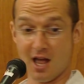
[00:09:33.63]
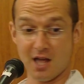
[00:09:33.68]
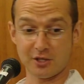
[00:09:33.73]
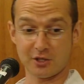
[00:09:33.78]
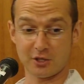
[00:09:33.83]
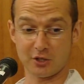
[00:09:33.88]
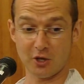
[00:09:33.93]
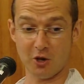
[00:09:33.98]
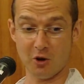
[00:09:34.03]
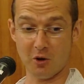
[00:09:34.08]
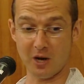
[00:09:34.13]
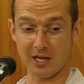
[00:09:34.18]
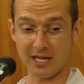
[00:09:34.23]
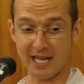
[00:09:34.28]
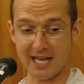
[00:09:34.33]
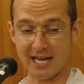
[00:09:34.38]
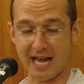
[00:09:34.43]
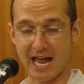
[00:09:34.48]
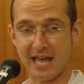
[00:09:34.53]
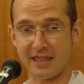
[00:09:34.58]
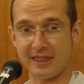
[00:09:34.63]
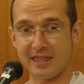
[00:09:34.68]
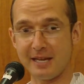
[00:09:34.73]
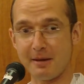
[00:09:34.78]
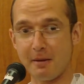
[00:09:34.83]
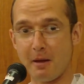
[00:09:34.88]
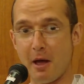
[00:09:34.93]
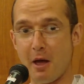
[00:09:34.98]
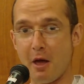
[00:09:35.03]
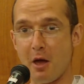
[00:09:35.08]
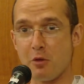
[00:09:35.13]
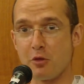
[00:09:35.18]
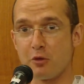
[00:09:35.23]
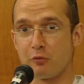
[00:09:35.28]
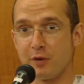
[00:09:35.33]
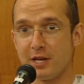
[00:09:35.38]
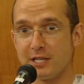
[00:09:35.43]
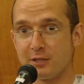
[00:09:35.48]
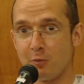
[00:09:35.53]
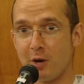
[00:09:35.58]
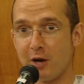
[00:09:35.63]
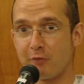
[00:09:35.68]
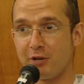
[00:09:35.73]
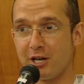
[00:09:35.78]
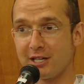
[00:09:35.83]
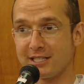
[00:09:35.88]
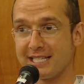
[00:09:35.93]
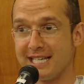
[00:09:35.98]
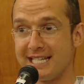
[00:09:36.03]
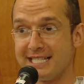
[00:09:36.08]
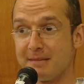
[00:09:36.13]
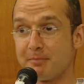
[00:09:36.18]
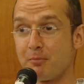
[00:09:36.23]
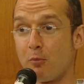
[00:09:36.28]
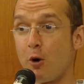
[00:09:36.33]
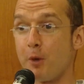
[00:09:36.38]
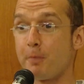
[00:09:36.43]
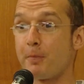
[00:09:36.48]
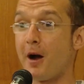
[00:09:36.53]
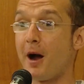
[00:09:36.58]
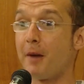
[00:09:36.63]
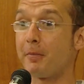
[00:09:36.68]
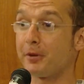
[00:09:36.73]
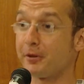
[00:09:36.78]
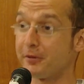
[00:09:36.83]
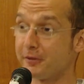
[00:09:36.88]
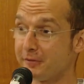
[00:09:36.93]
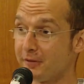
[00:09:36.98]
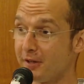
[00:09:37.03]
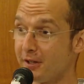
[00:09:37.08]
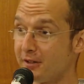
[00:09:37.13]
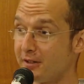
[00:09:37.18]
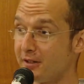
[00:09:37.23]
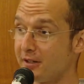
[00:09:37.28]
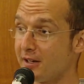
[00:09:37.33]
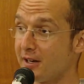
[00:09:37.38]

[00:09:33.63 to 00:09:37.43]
So again, I think the reason why Redux isn't more popular in Flutter,